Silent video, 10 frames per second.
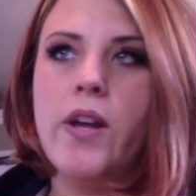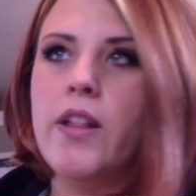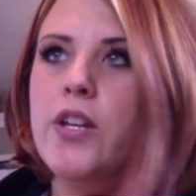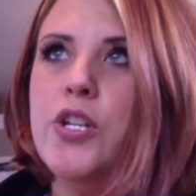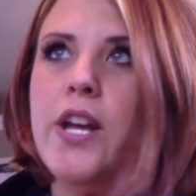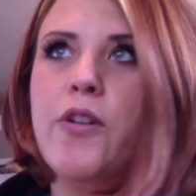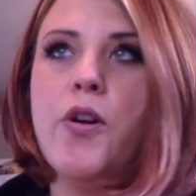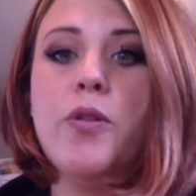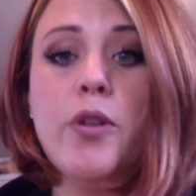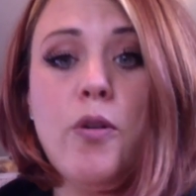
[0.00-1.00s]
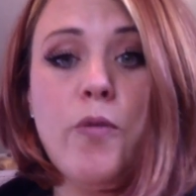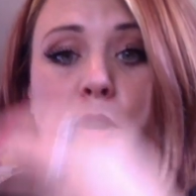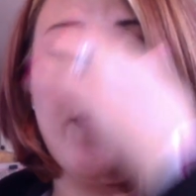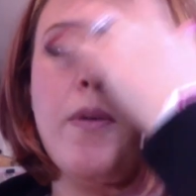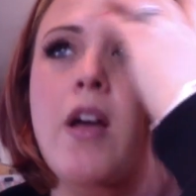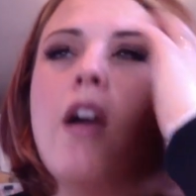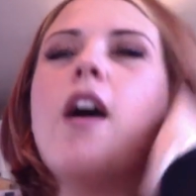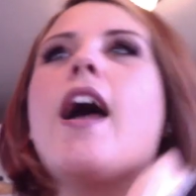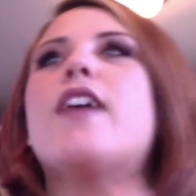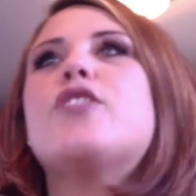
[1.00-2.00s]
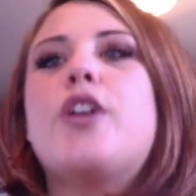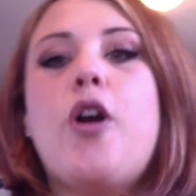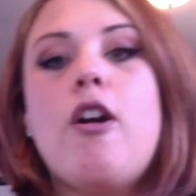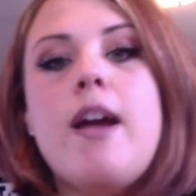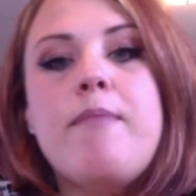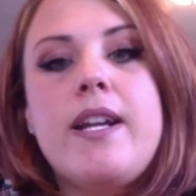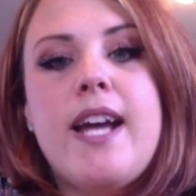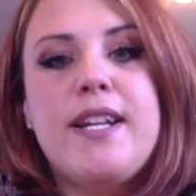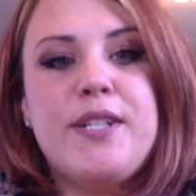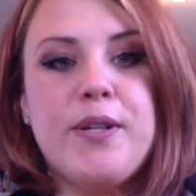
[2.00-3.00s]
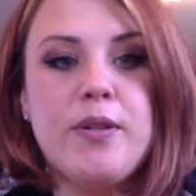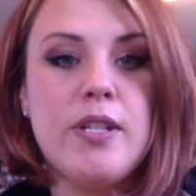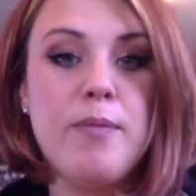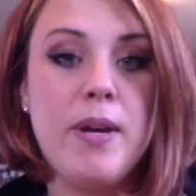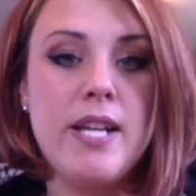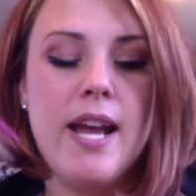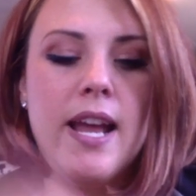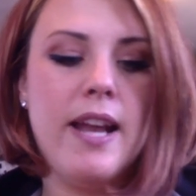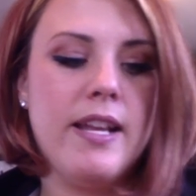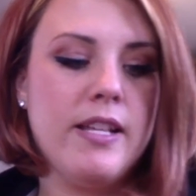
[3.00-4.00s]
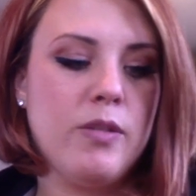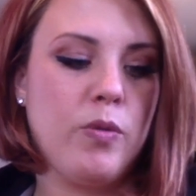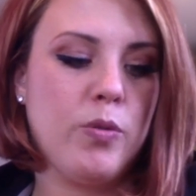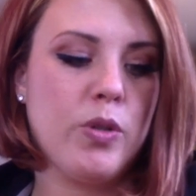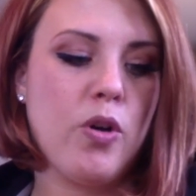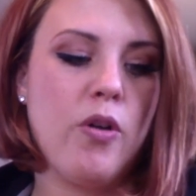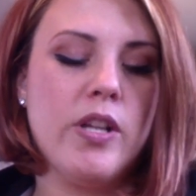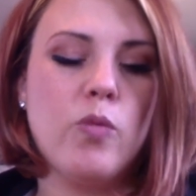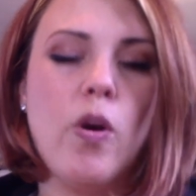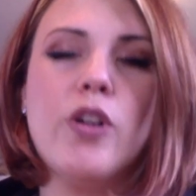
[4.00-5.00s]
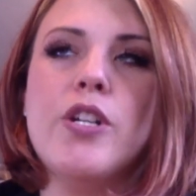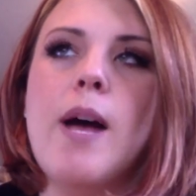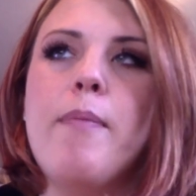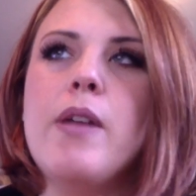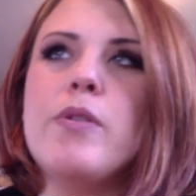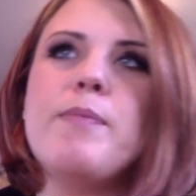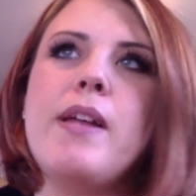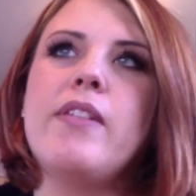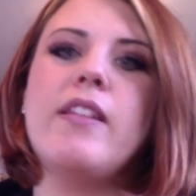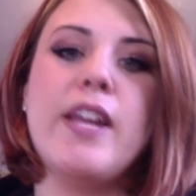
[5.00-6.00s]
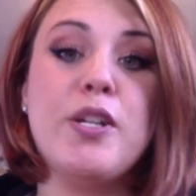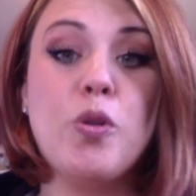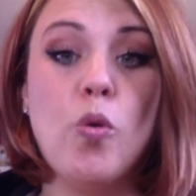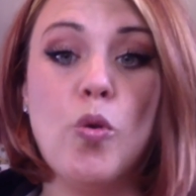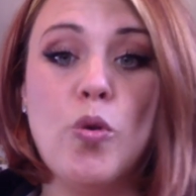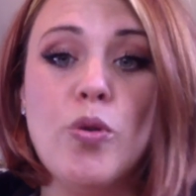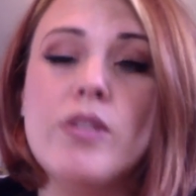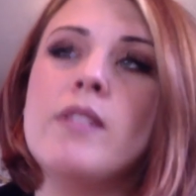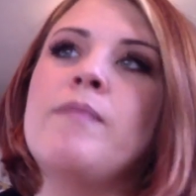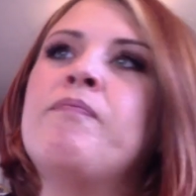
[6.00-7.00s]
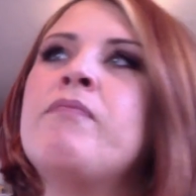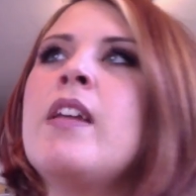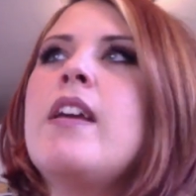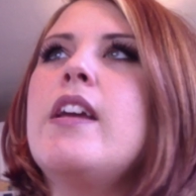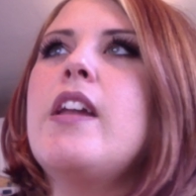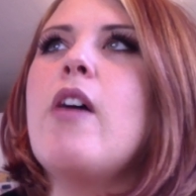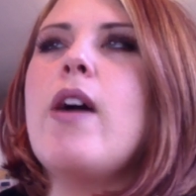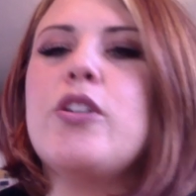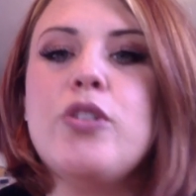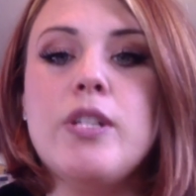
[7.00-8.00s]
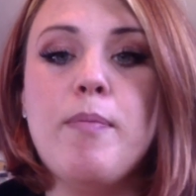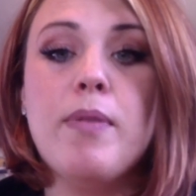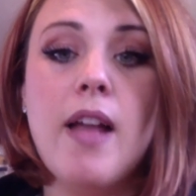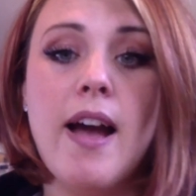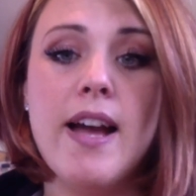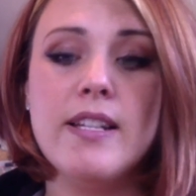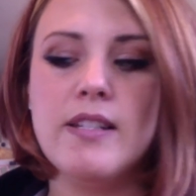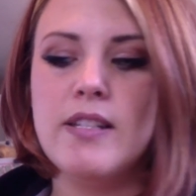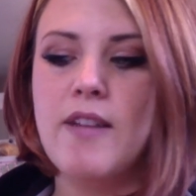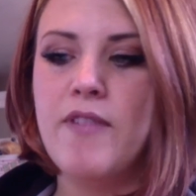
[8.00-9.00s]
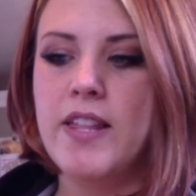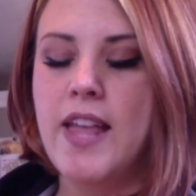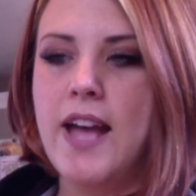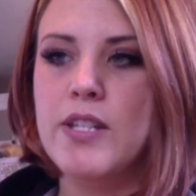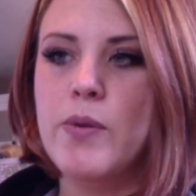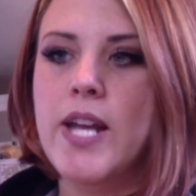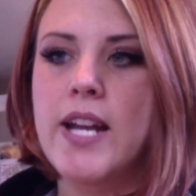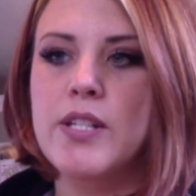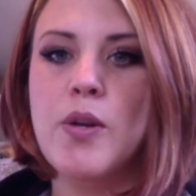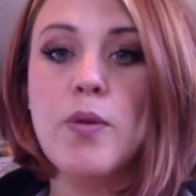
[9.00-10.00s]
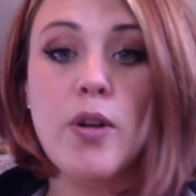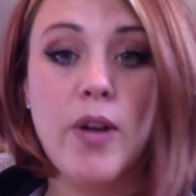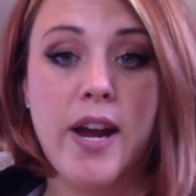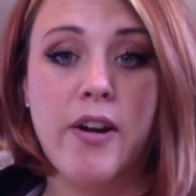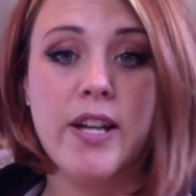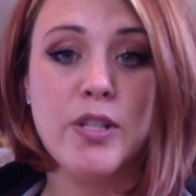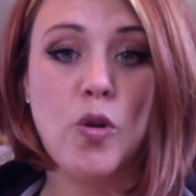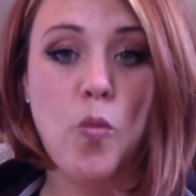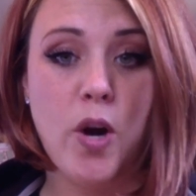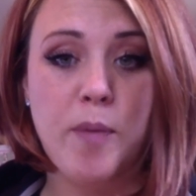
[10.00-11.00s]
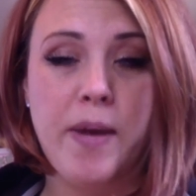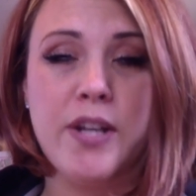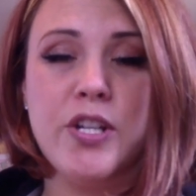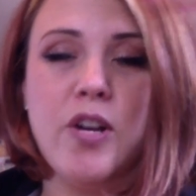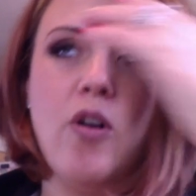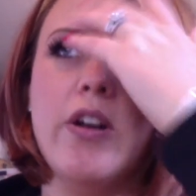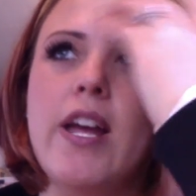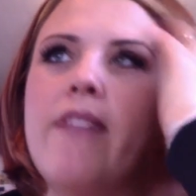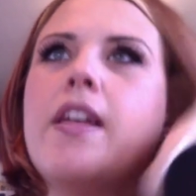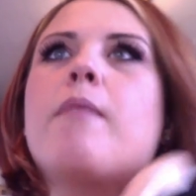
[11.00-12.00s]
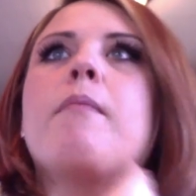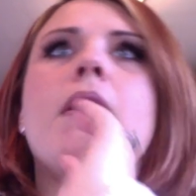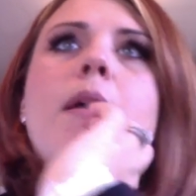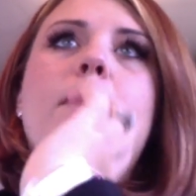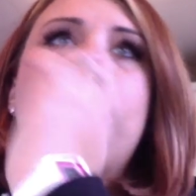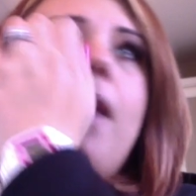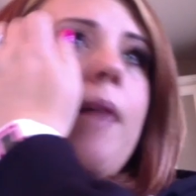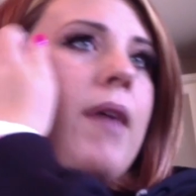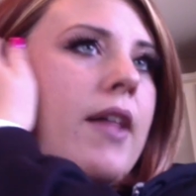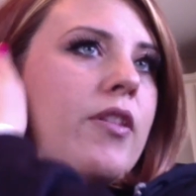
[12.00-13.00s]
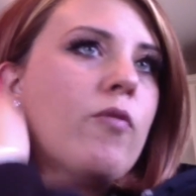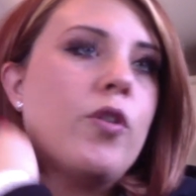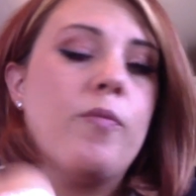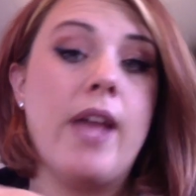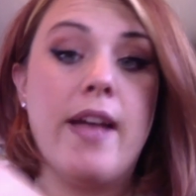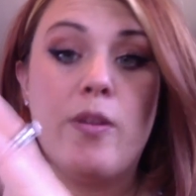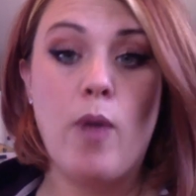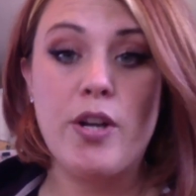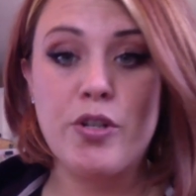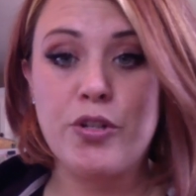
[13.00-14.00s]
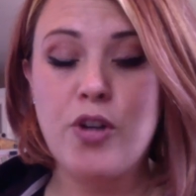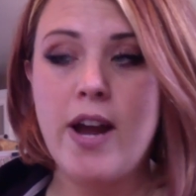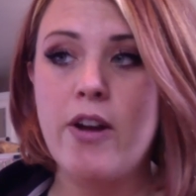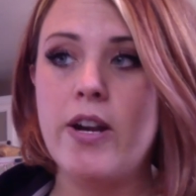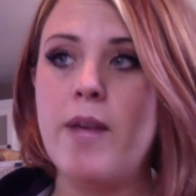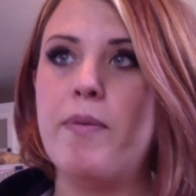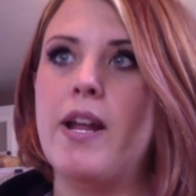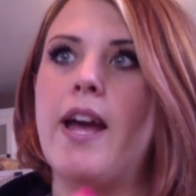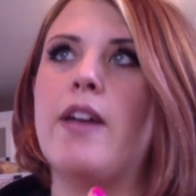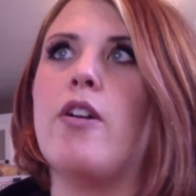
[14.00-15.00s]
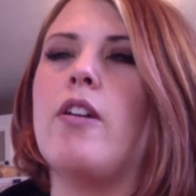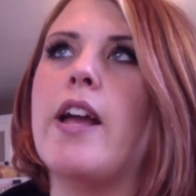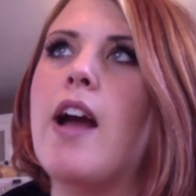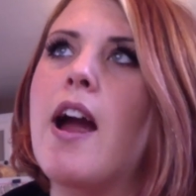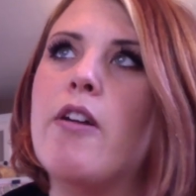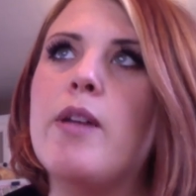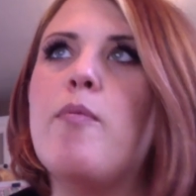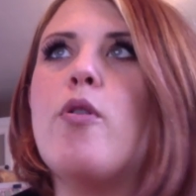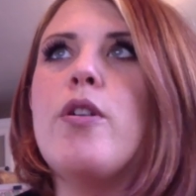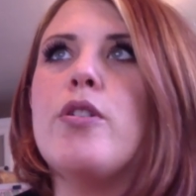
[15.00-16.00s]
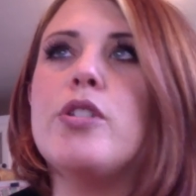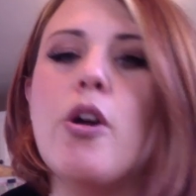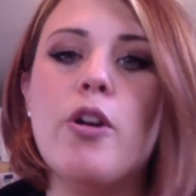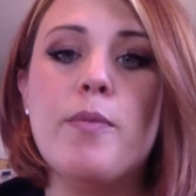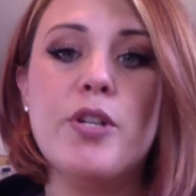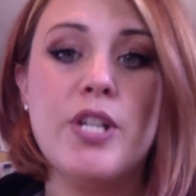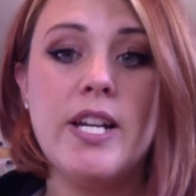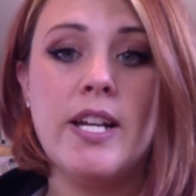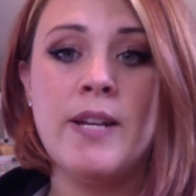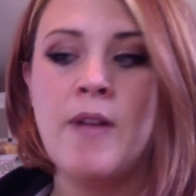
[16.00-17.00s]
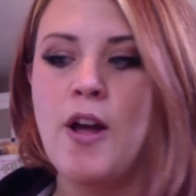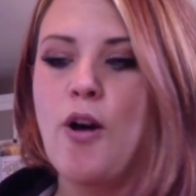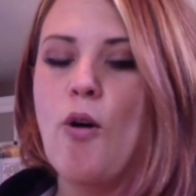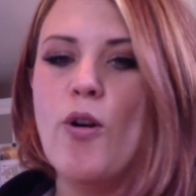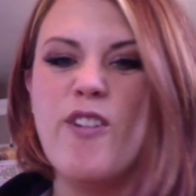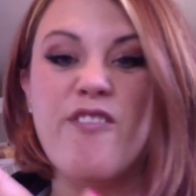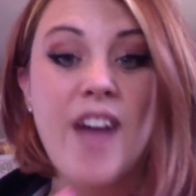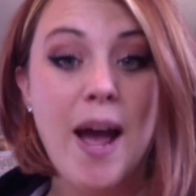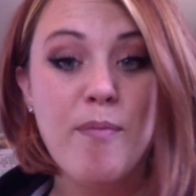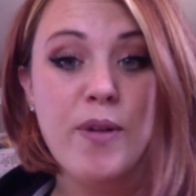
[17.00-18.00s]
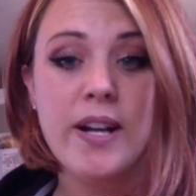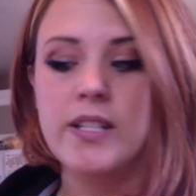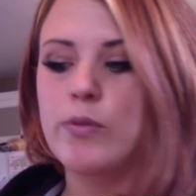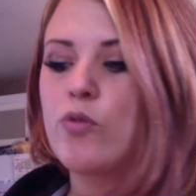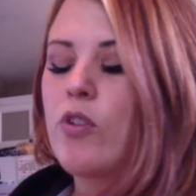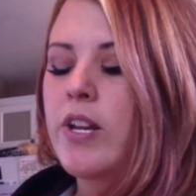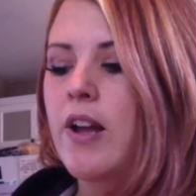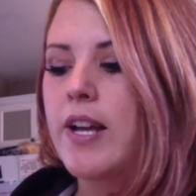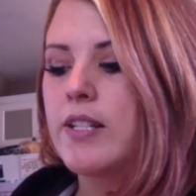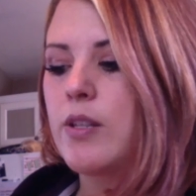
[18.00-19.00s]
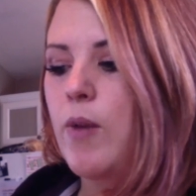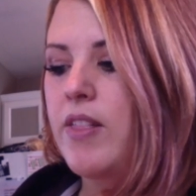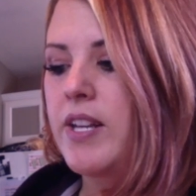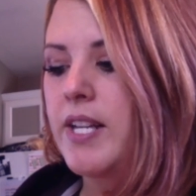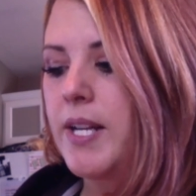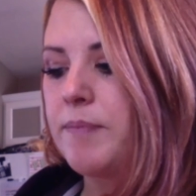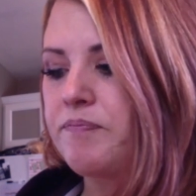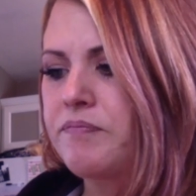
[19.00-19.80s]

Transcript: Like, she had her own little room. Actually, her and my dad do. So my dad had his, which was called his workshop, and it was mainly like tools and, you know, extra supplies and stuff like that. So he had his own little area, his little workbench, he called it. And then my mom had the room that had the washer and dryer in it, but it had her like ironing board, her sewing machine, all her fabrics. It was really nice the way they did it.